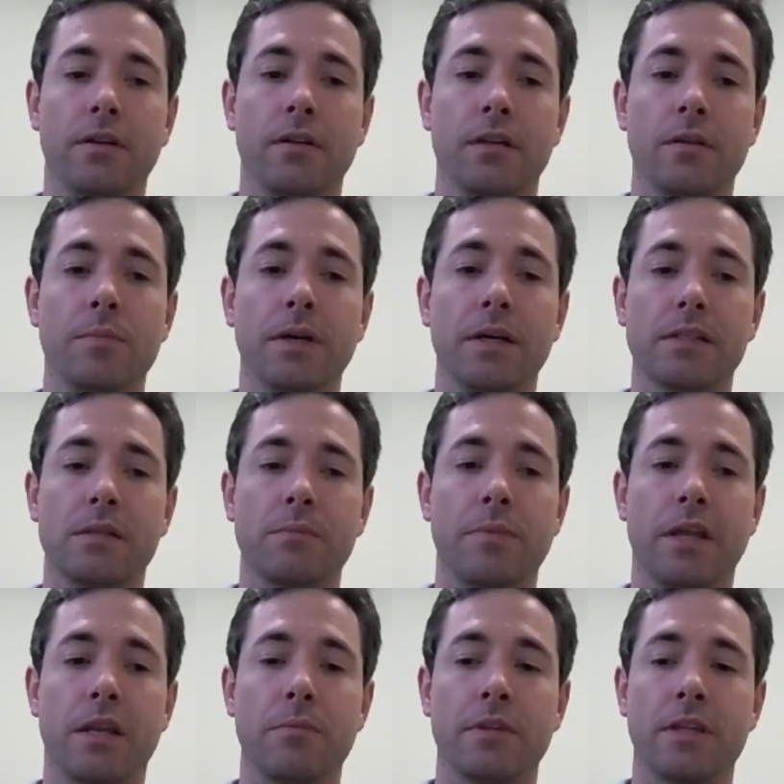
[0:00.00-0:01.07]
the biggest
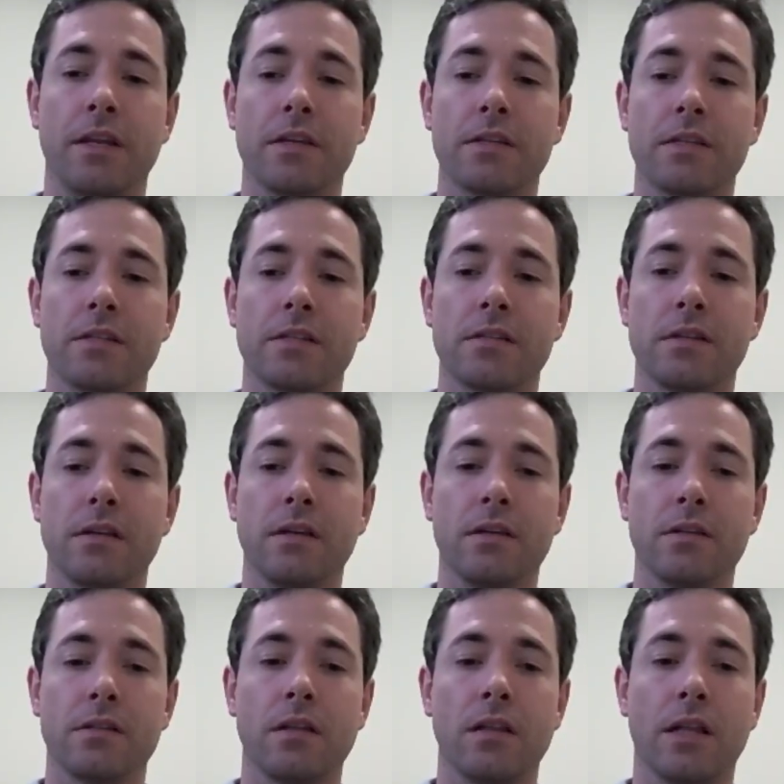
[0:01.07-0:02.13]
impediment that exists
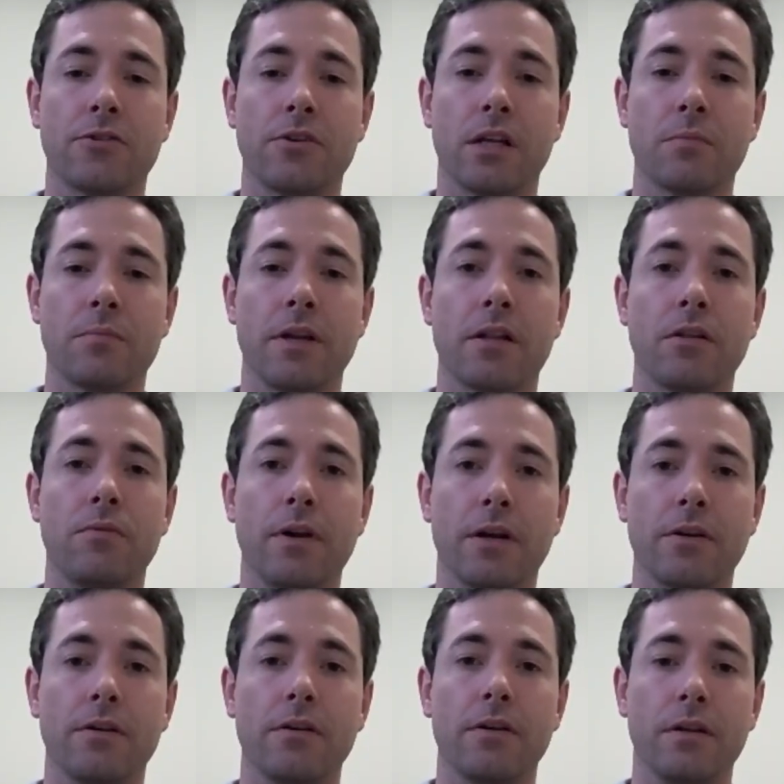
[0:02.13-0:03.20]
is the electronic medical
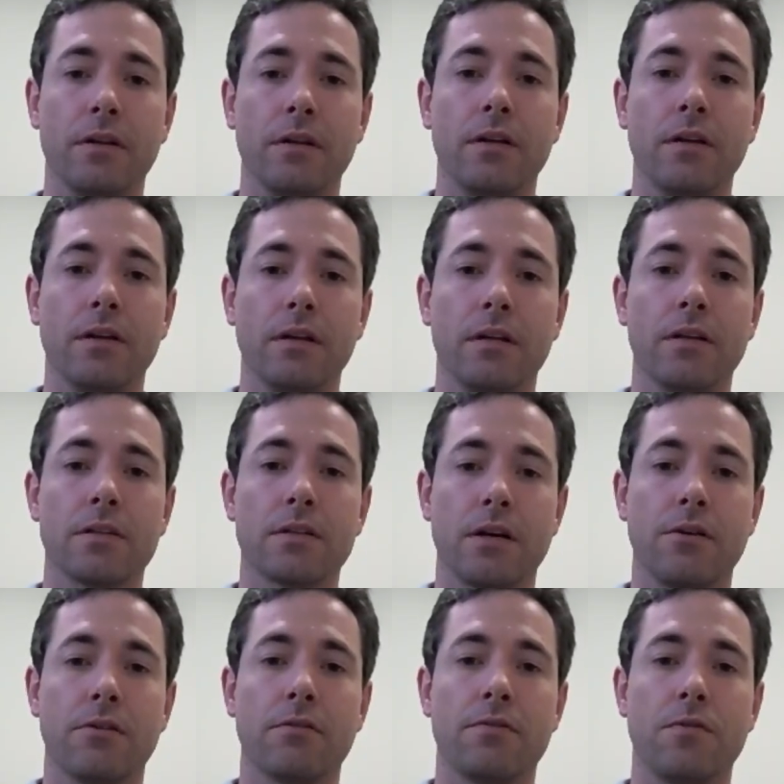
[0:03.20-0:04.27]
record in its
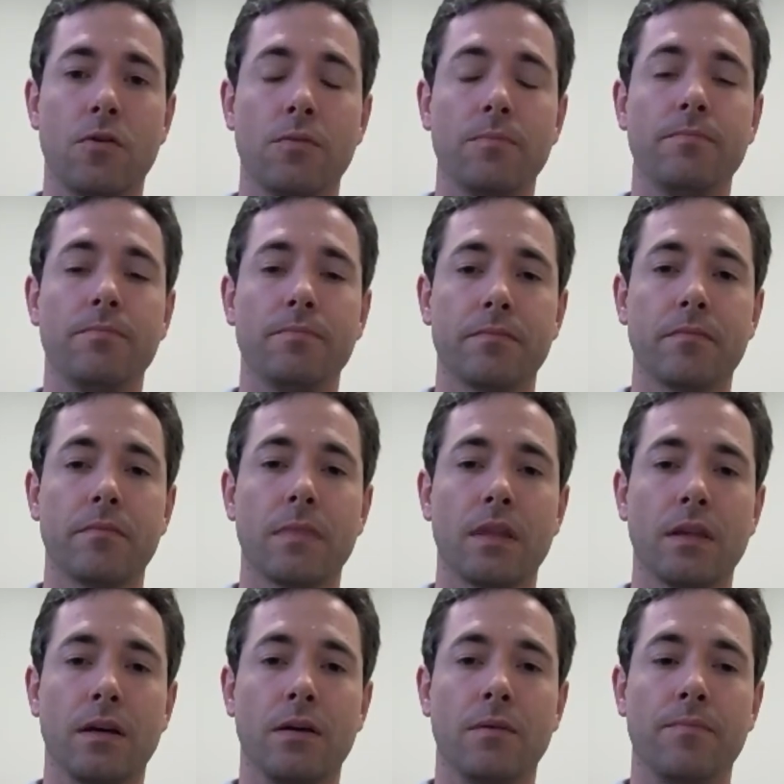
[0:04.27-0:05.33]
current form,
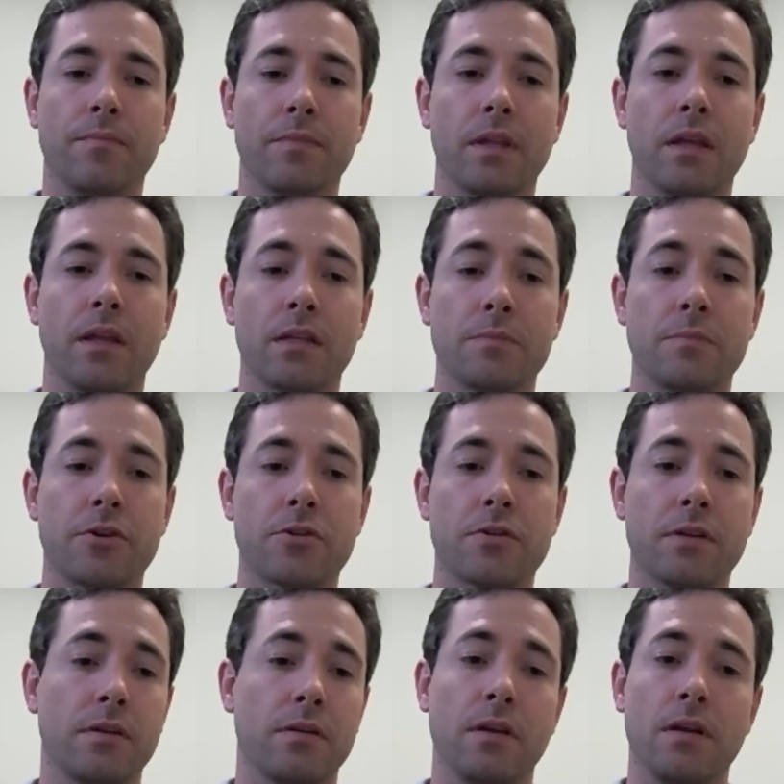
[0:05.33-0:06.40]
and
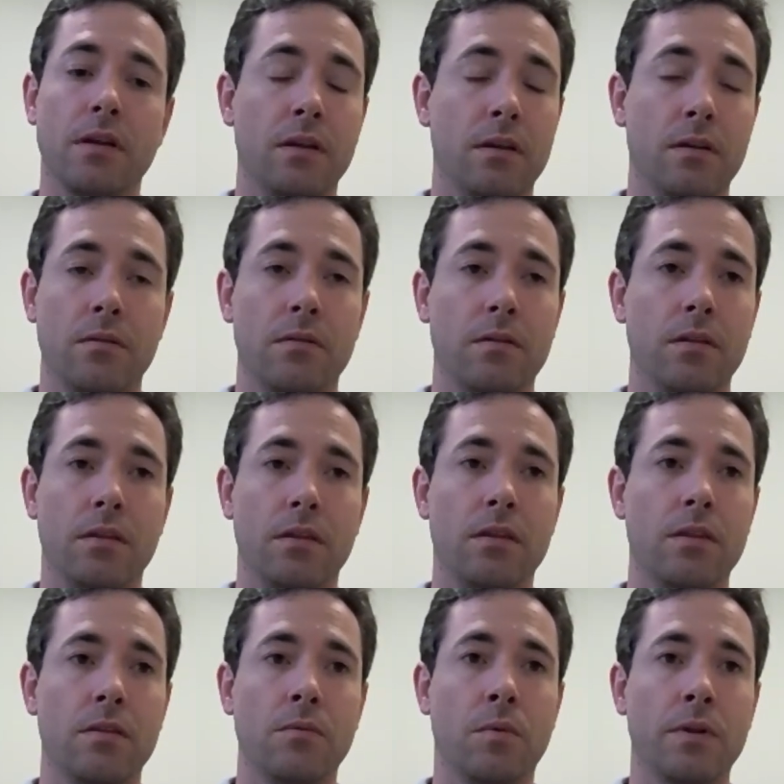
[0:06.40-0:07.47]
especially
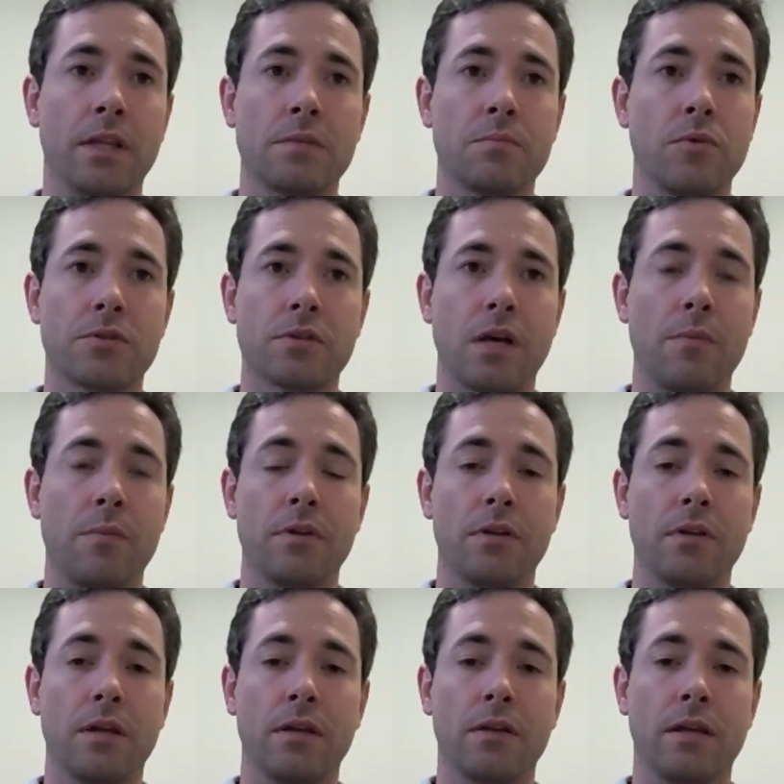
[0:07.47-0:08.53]
the one that's most
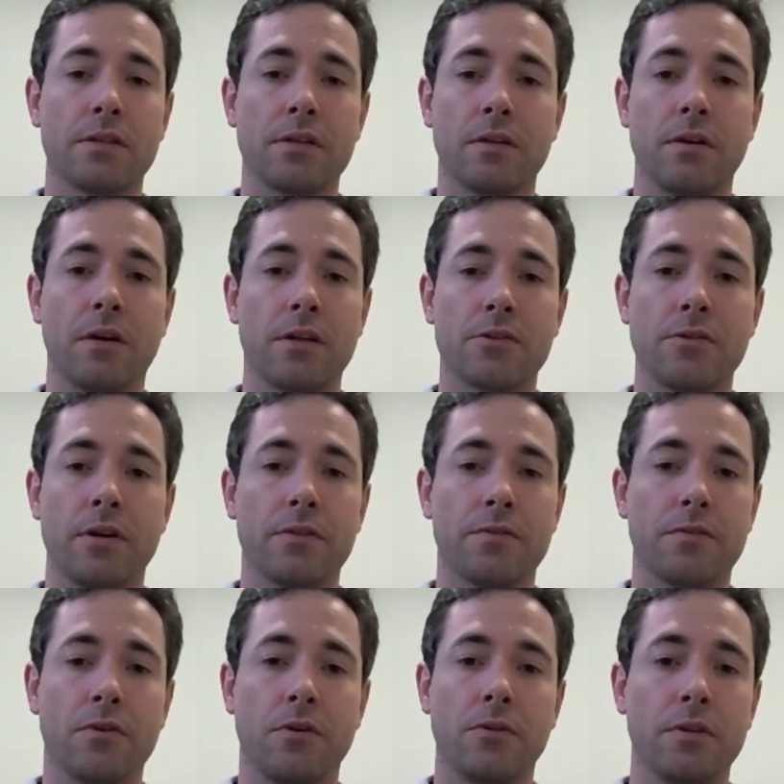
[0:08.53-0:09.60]
common and has got its greatest
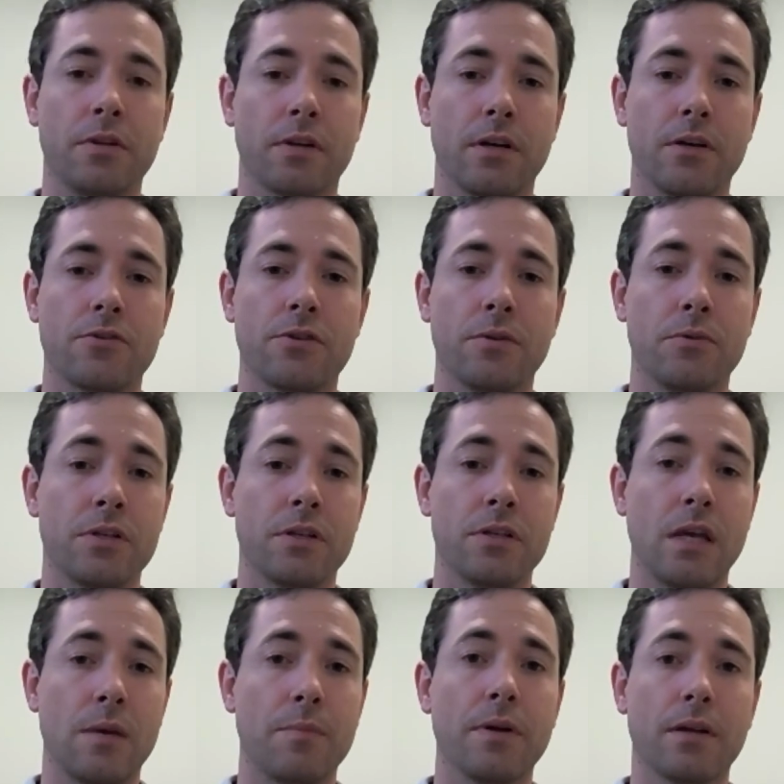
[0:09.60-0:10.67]
foothold in the country, which is
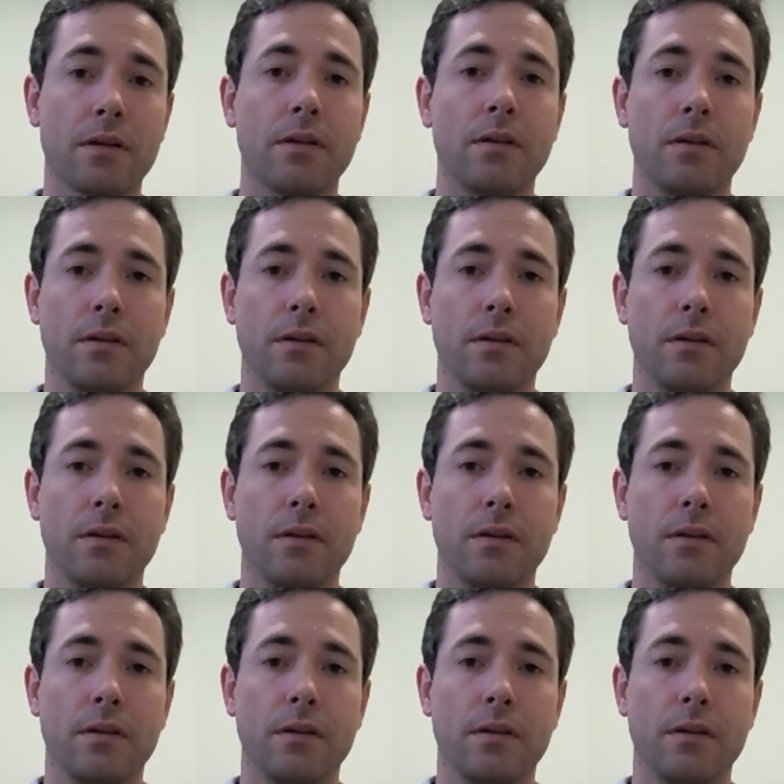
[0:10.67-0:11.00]
Epic.